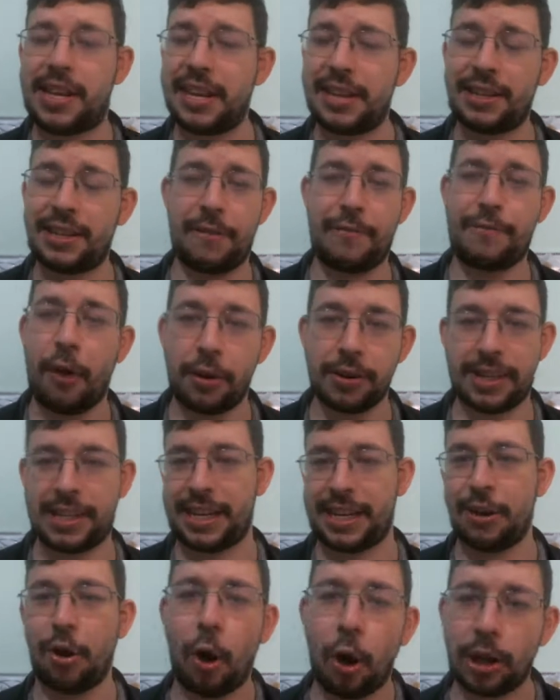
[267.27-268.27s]

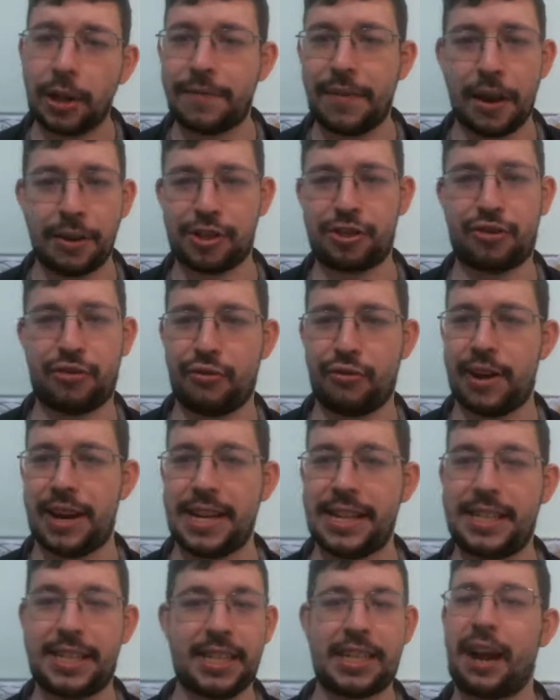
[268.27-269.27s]
deforesting all of those
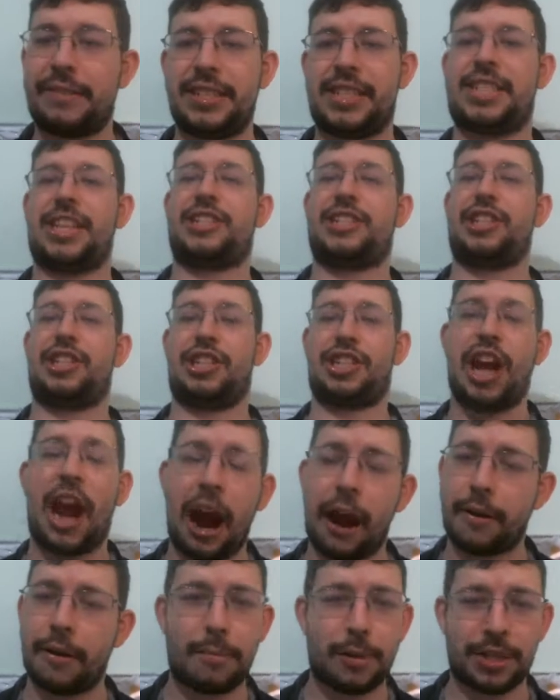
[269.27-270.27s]
trees to cover such a
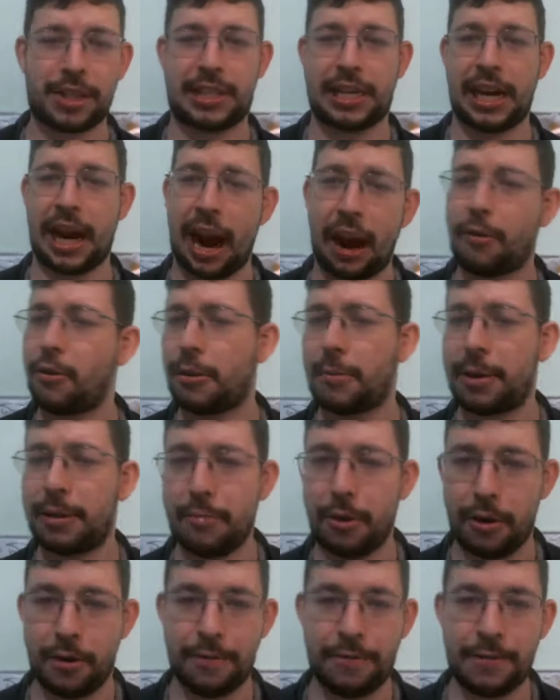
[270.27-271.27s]
terrible, terrible
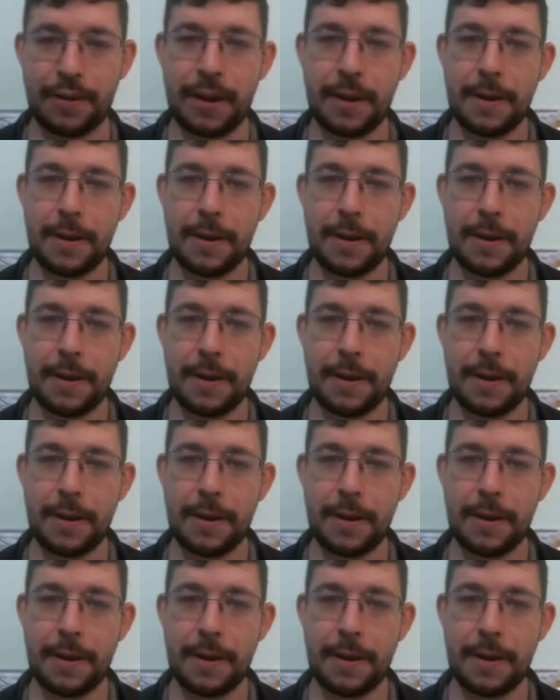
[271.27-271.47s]
move.